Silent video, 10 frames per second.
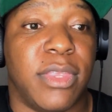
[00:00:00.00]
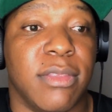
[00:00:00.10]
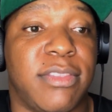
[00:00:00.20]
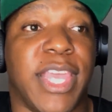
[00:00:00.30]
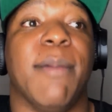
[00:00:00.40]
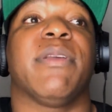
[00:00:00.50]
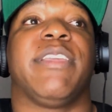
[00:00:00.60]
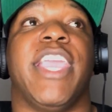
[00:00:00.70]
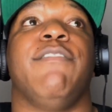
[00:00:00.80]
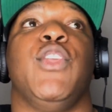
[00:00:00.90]
them
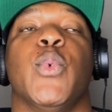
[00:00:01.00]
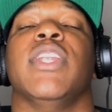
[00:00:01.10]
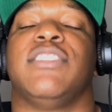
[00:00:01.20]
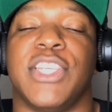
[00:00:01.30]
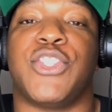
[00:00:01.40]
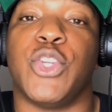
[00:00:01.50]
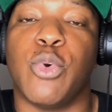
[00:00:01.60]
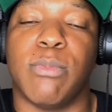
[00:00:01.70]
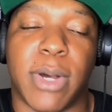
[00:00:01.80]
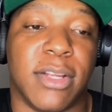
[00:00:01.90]
giving you an
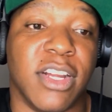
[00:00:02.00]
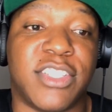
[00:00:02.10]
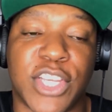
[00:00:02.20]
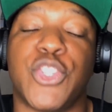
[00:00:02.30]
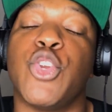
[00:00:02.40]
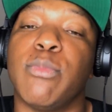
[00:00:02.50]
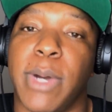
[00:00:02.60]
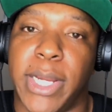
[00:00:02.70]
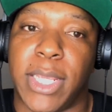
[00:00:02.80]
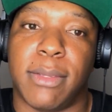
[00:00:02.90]
additional
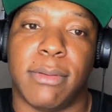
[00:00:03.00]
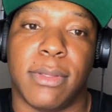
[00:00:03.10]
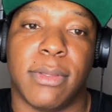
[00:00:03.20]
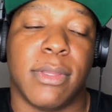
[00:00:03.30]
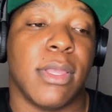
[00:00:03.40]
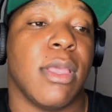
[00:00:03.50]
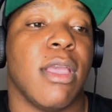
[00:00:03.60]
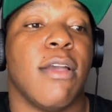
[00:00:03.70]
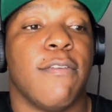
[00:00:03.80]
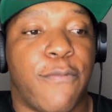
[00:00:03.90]
money
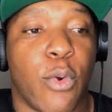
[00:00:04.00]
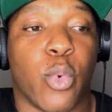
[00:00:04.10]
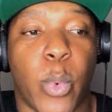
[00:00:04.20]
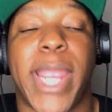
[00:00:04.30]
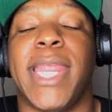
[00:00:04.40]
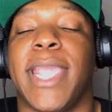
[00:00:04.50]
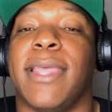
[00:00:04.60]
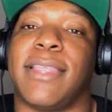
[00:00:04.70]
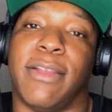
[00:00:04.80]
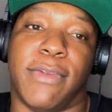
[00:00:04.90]
for waiting
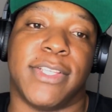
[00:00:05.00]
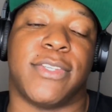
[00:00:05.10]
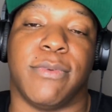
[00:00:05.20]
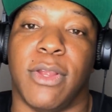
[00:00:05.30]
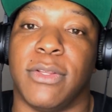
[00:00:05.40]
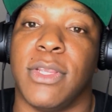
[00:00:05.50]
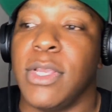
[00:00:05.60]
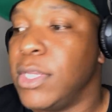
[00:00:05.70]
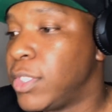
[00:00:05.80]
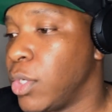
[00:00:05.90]
at that restaurant.
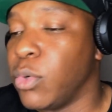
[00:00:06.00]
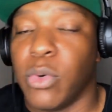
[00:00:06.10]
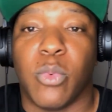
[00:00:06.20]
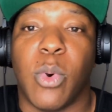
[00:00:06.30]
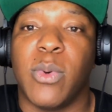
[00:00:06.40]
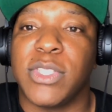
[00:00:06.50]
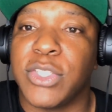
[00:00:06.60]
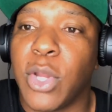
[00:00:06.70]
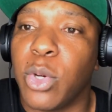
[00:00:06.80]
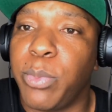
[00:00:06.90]
So what was the
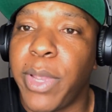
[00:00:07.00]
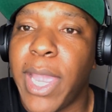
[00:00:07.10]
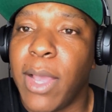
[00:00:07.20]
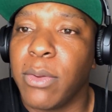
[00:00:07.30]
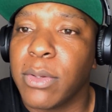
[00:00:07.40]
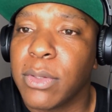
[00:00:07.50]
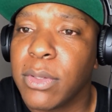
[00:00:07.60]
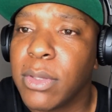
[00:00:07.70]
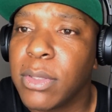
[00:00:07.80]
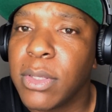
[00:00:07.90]
total payout?
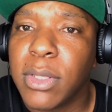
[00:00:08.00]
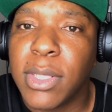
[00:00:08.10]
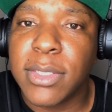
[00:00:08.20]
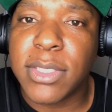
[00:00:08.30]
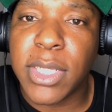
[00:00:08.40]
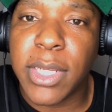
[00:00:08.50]
Let's see